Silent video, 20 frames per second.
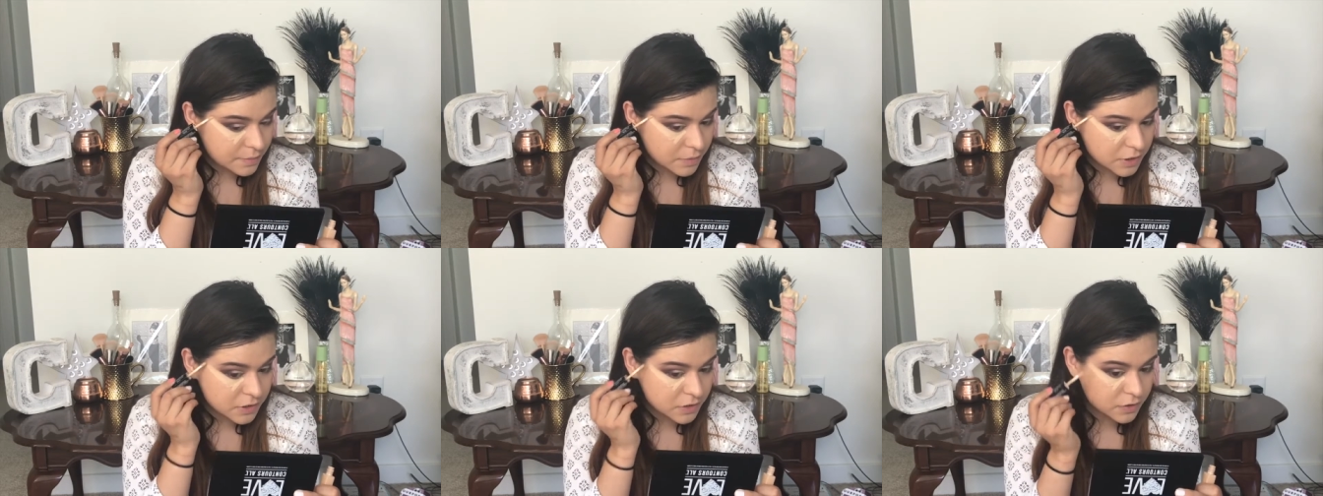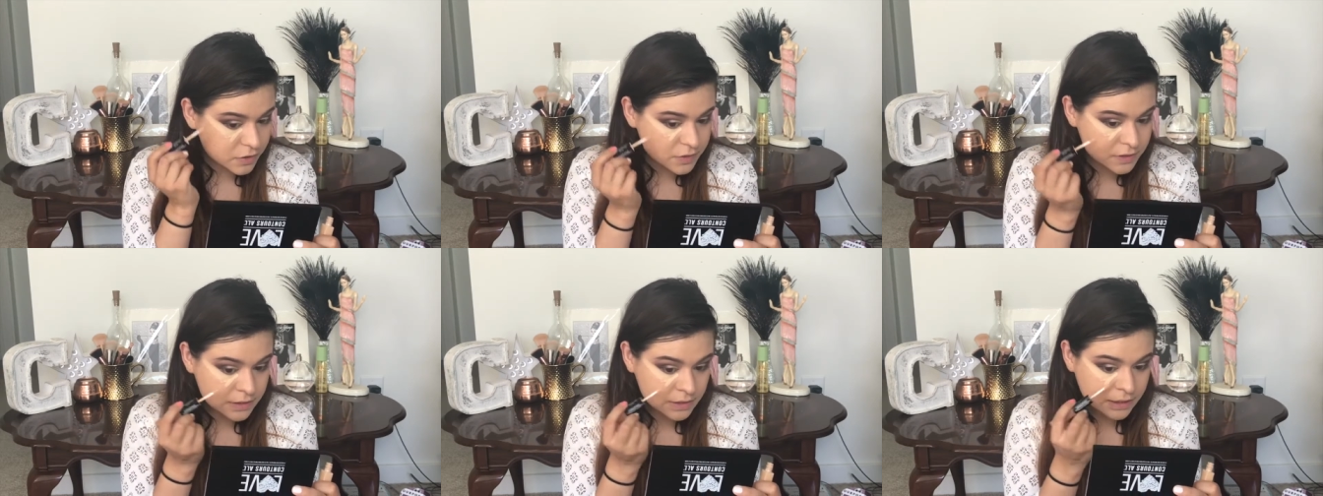I'm also
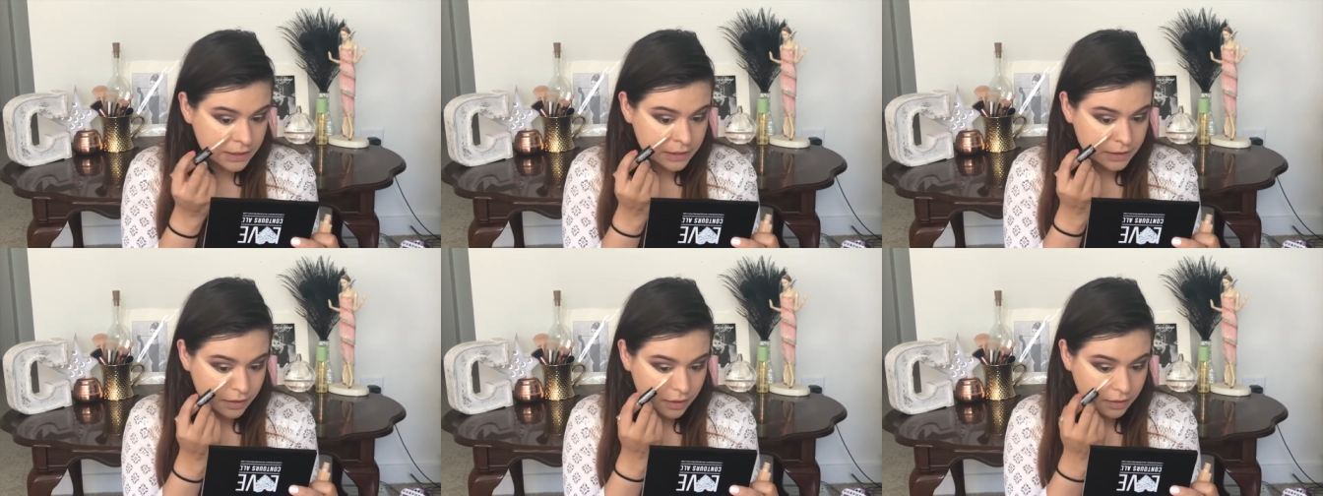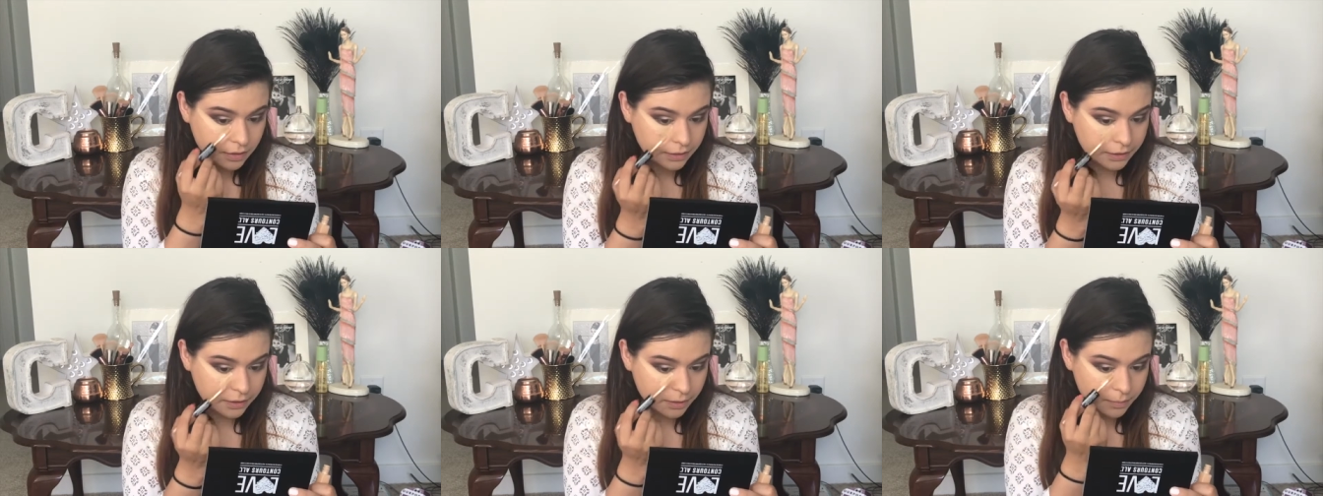using it to
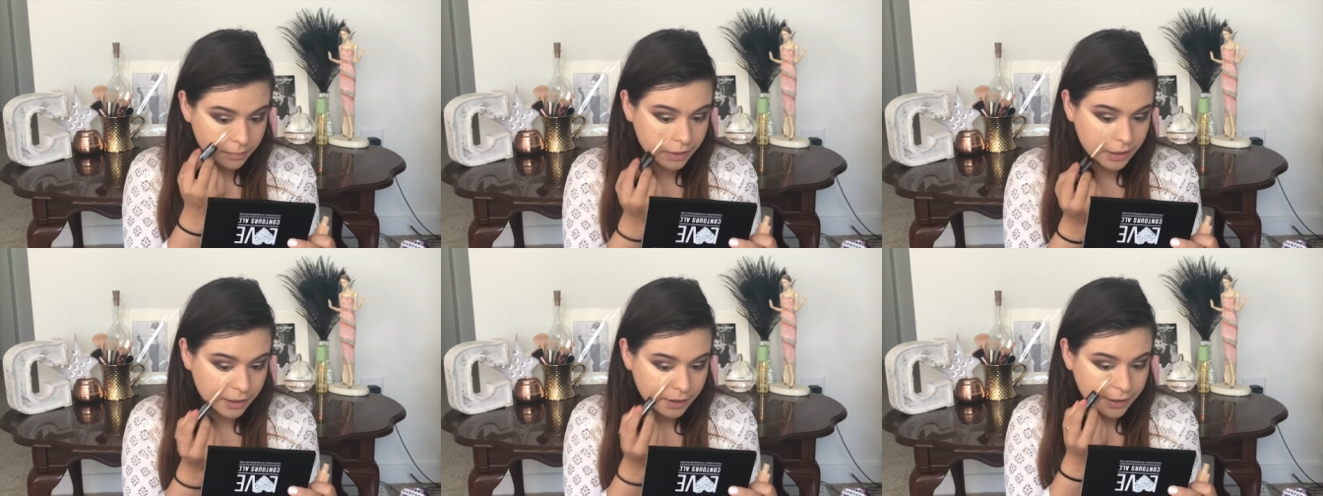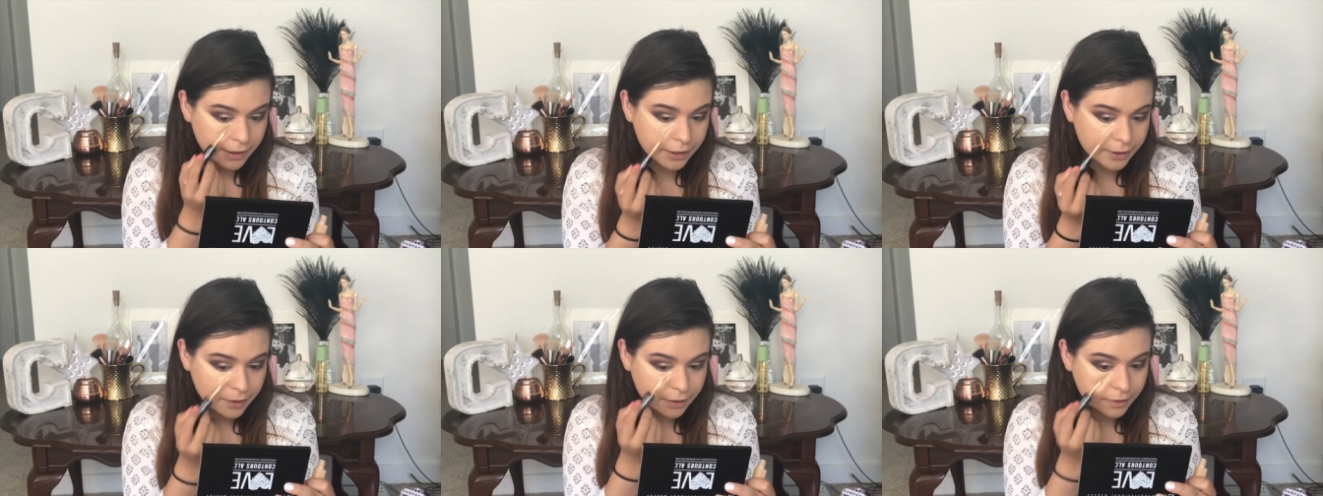clean up my
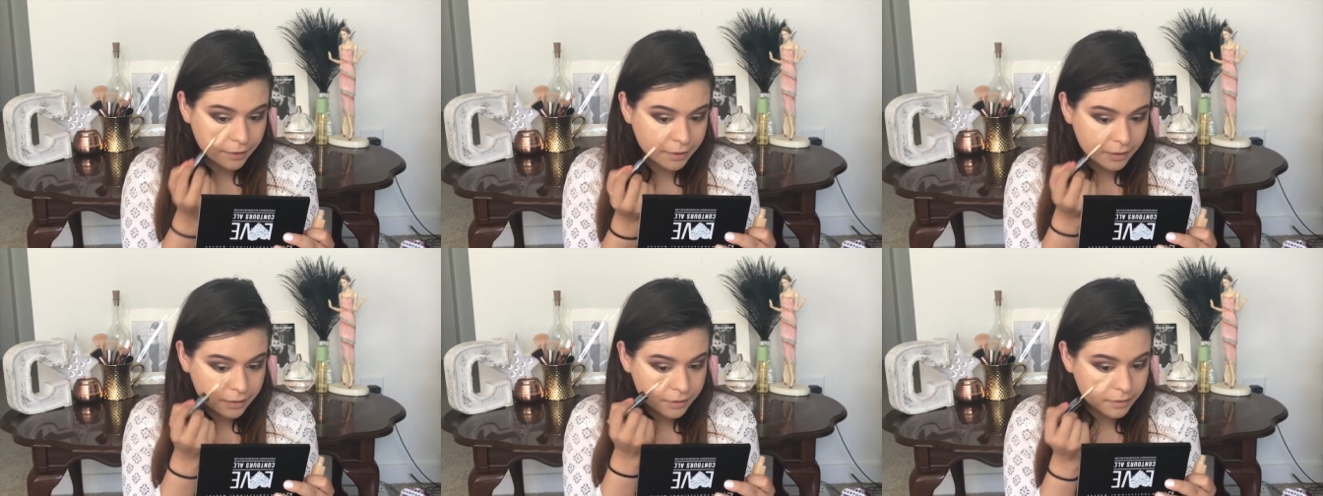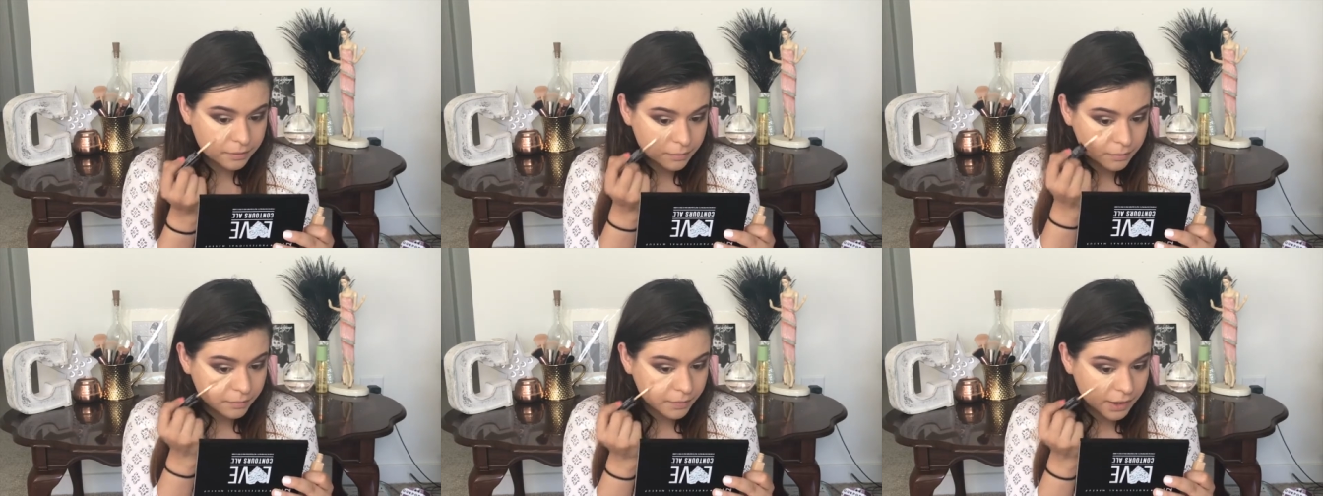eye,
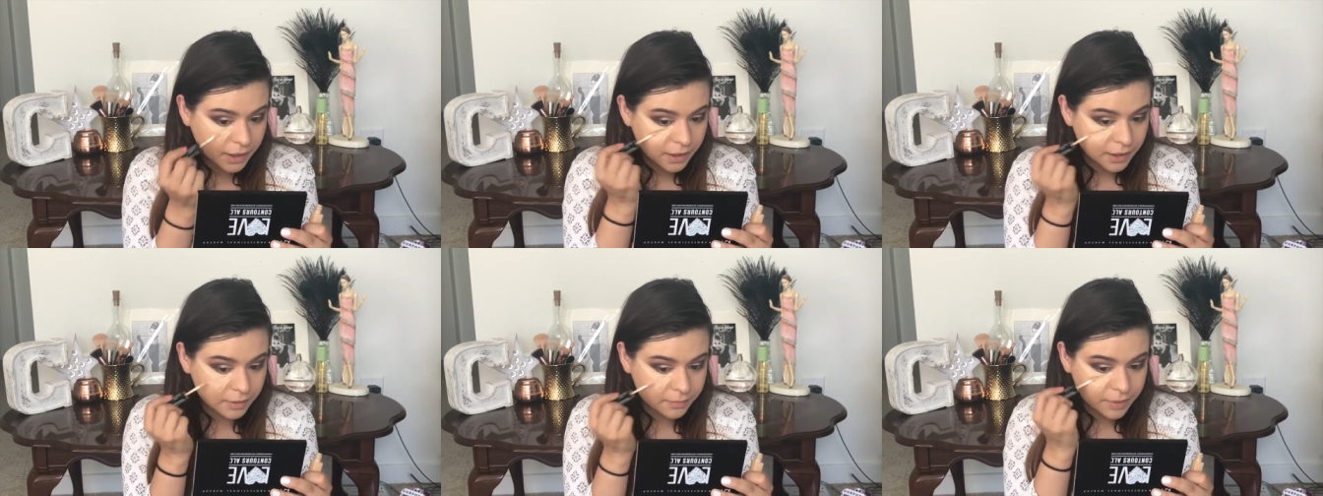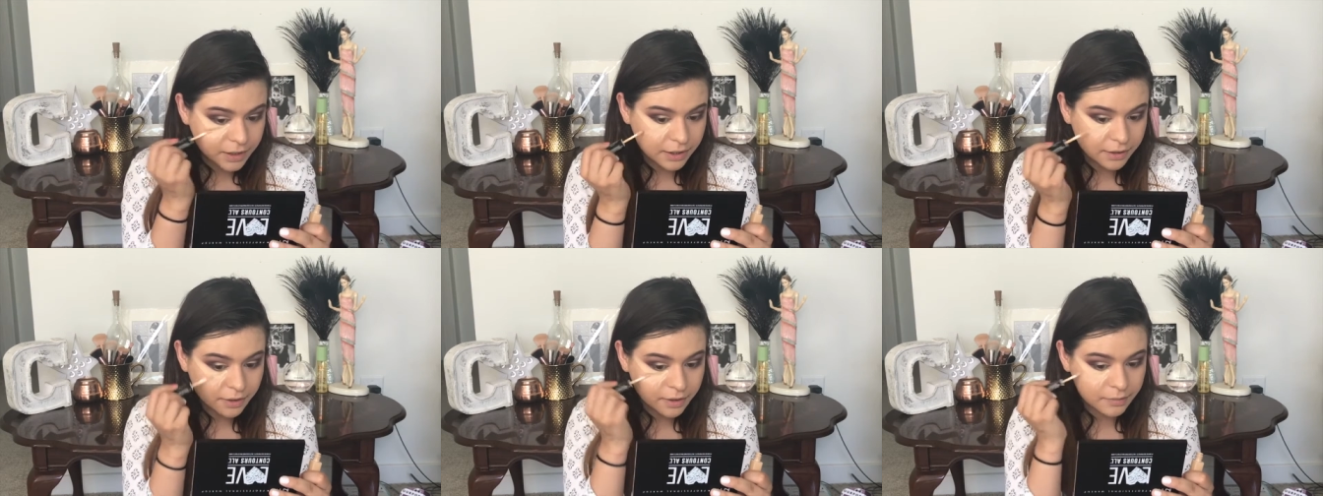my eye
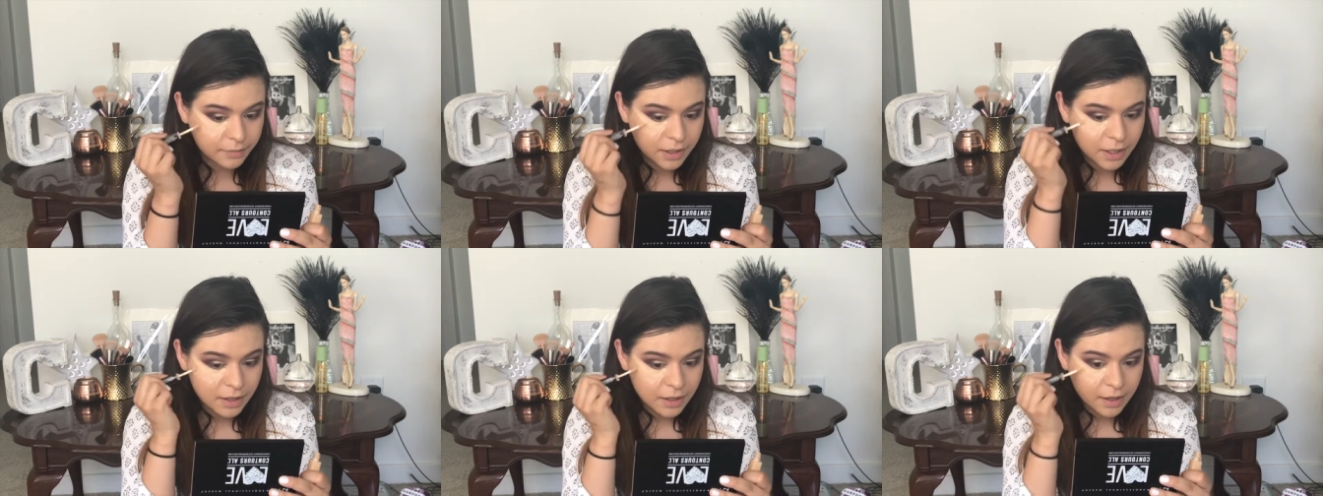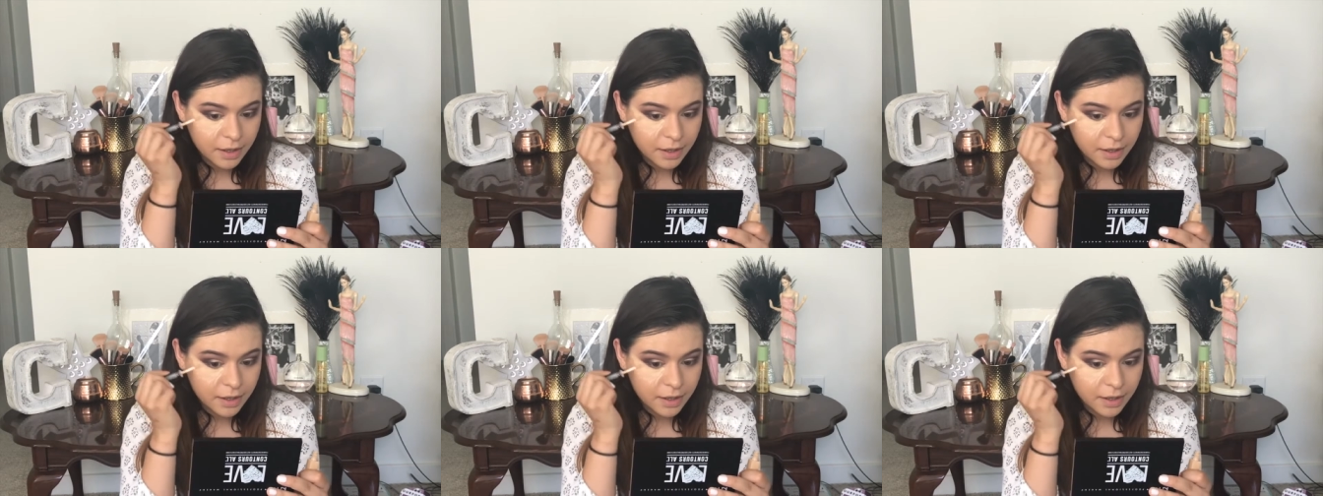makeup.